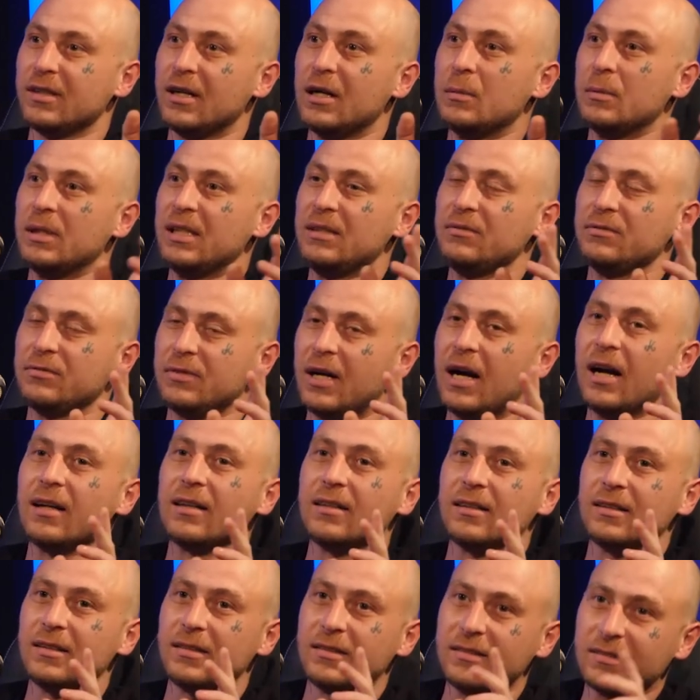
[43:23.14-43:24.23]
You know what I mean?
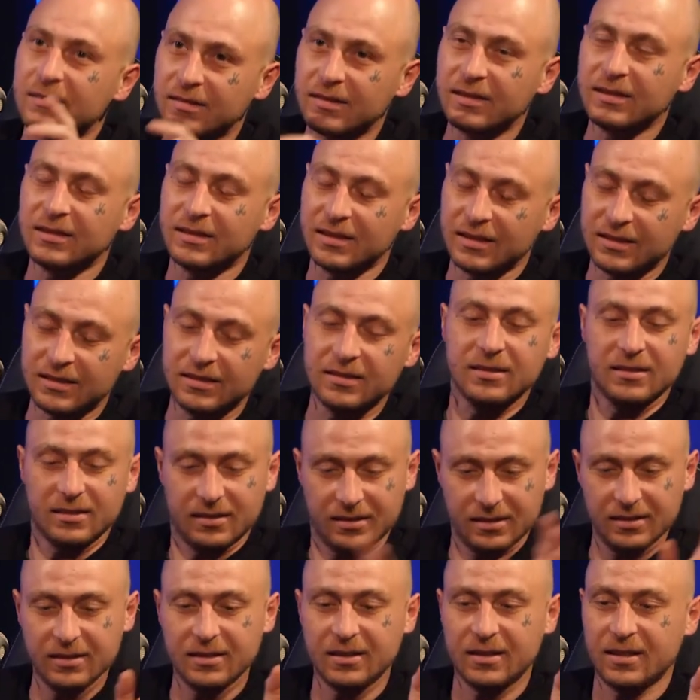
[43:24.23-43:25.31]
Fucking,
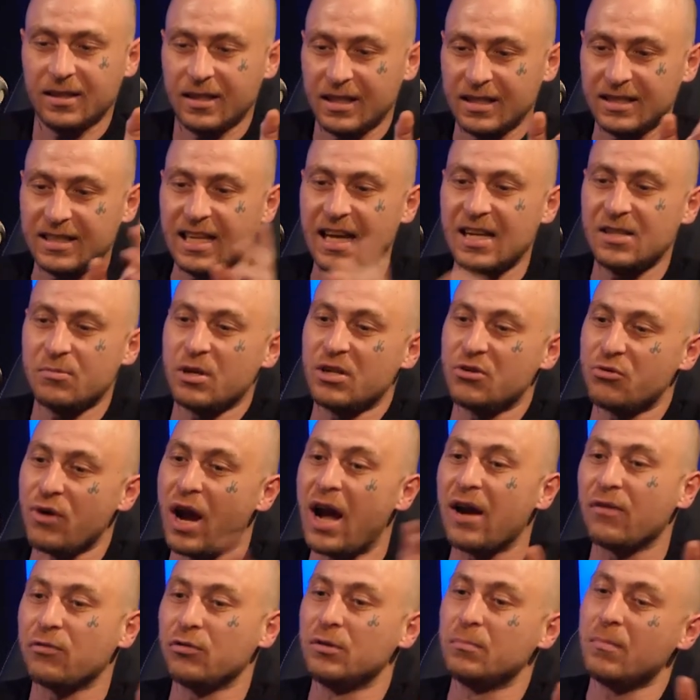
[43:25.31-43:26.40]
his name's been
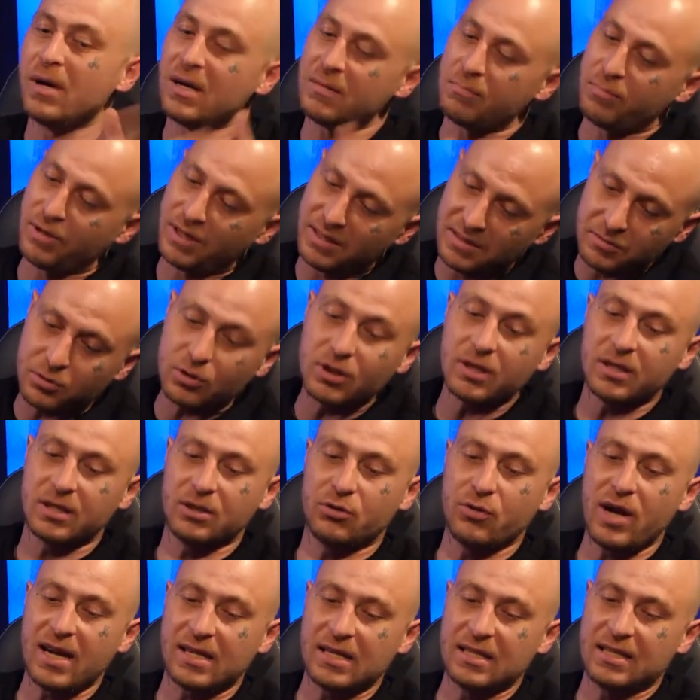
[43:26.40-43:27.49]
dragged through the mud, but he
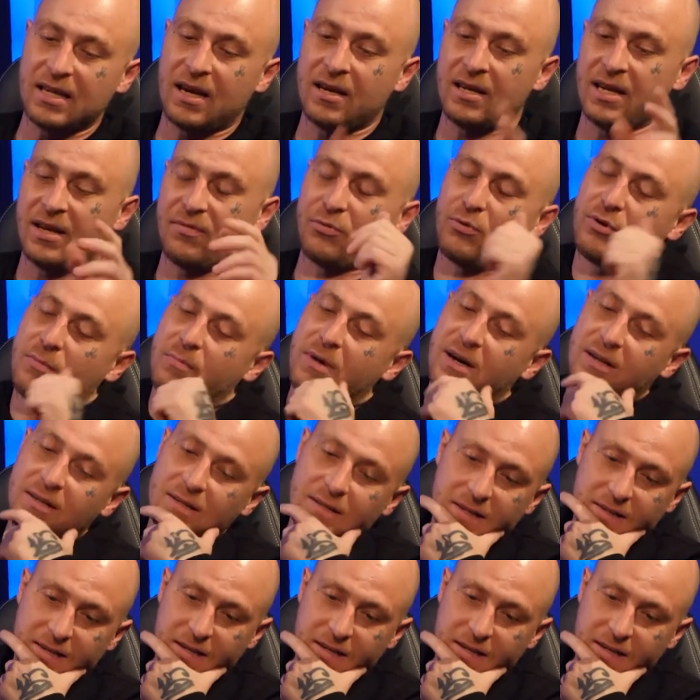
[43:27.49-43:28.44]
dragged his own name through the mud.